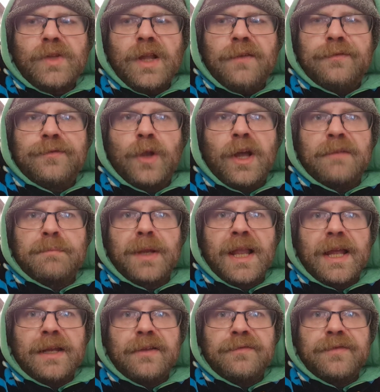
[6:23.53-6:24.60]
flight
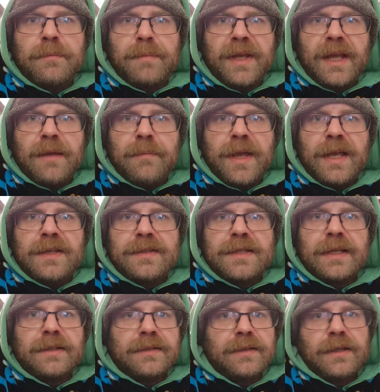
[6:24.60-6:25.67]
planner for BMS,
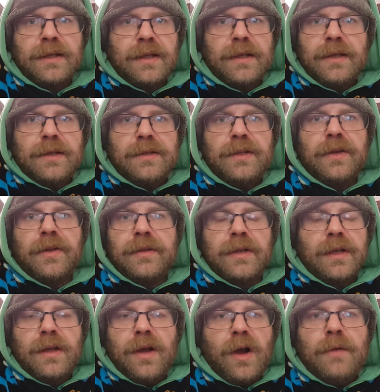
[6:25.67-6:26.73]
and
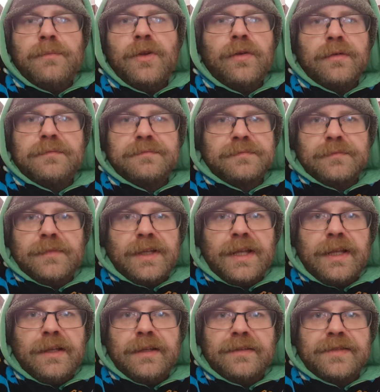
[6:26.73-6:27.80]
I'm not
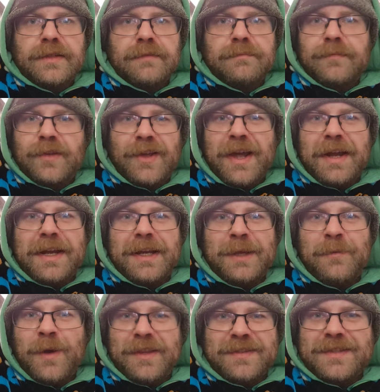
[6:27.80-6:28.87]
here to cut
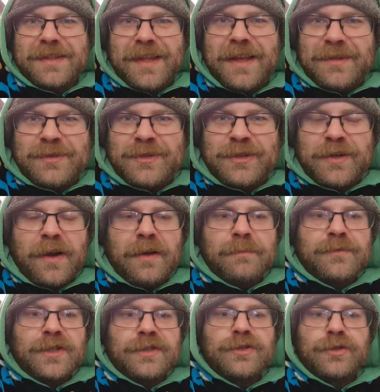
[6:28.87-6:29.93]
anyone's lunch.
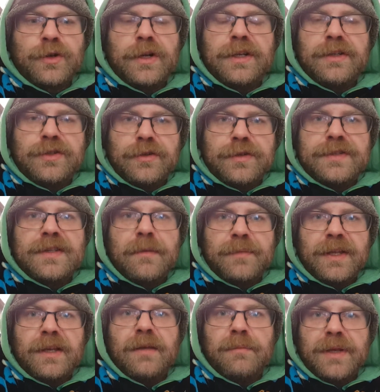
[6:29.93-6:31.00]
I'm just trying to do
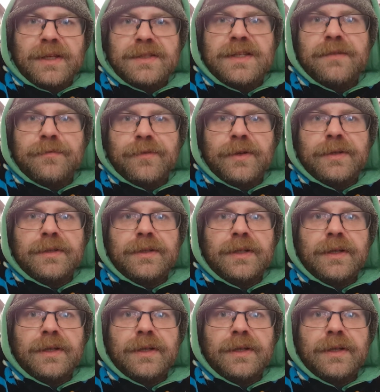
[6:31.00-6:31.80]
something a bit different.